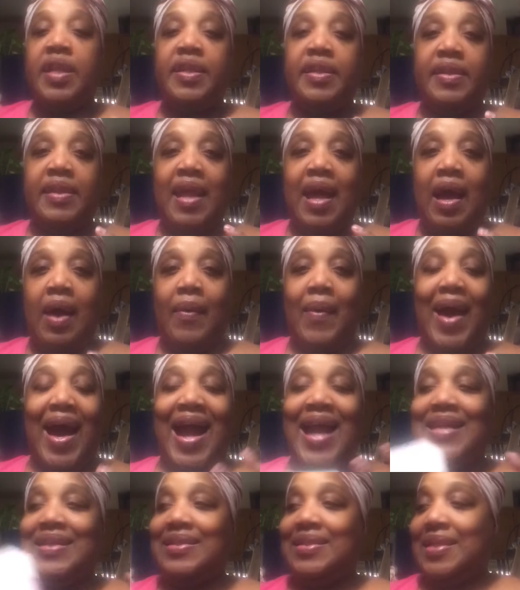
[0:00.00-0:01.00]
Now,
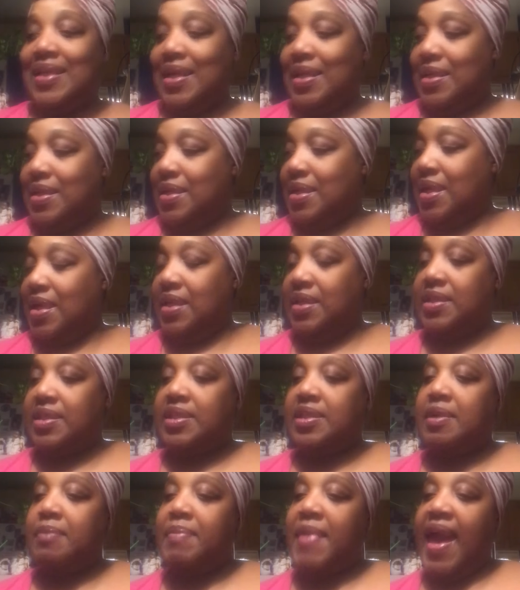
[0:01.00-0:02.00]
I did get
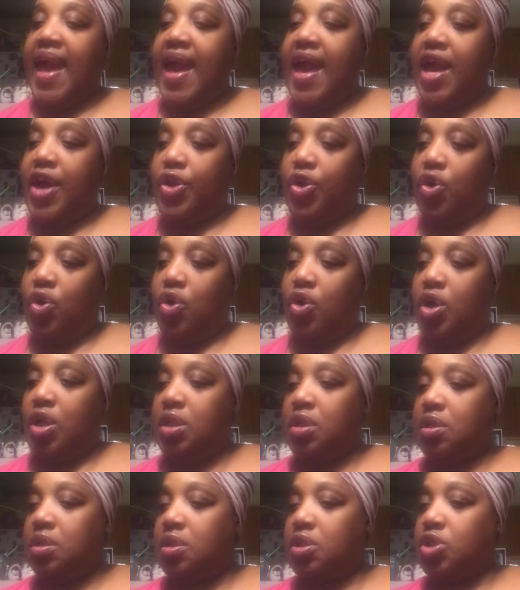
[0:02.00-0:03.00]
some
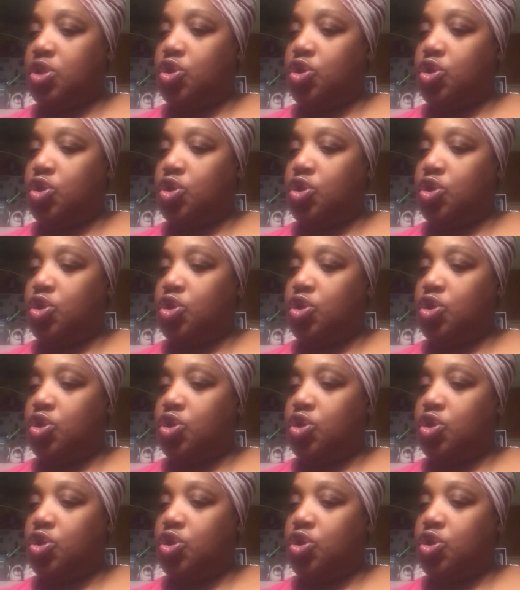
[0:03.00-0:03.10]
add-ons,